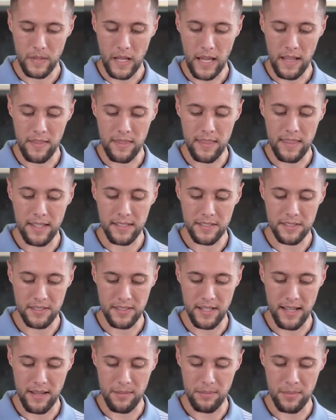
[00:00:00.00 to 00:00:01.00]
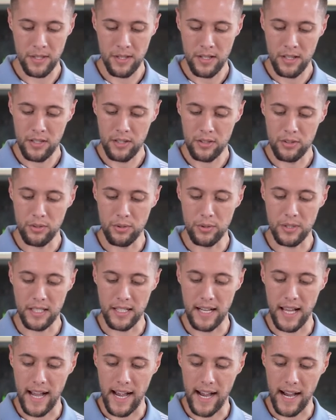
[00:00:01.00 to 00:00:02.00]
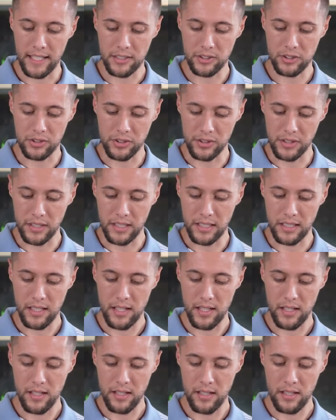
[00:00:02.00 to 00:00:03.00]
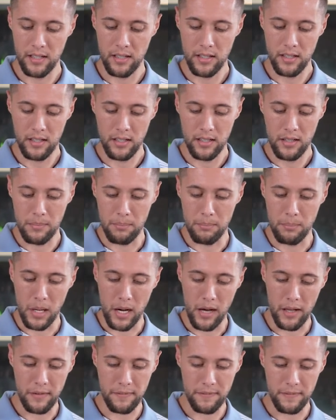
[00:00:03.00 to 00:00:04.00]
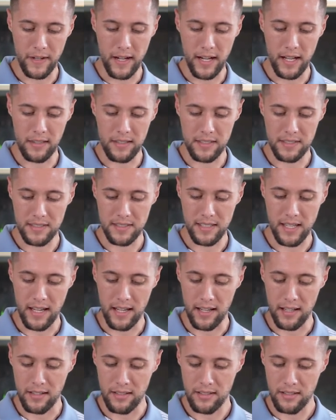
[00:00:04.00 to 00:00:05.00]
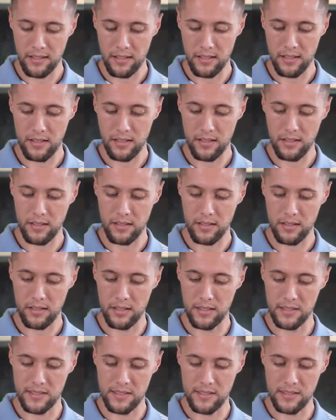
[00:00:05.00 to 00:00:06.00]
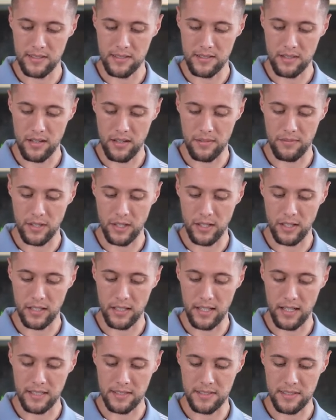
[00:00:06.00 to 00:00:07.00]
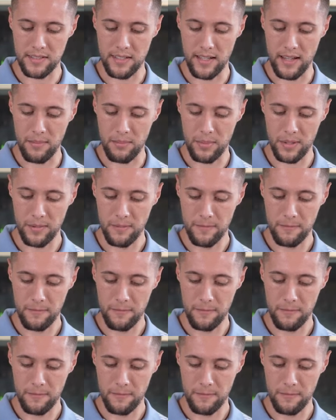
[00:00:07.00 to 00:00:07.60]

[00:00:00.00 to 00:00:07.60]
In this step, you can actually modify the scan. This is a very nice step.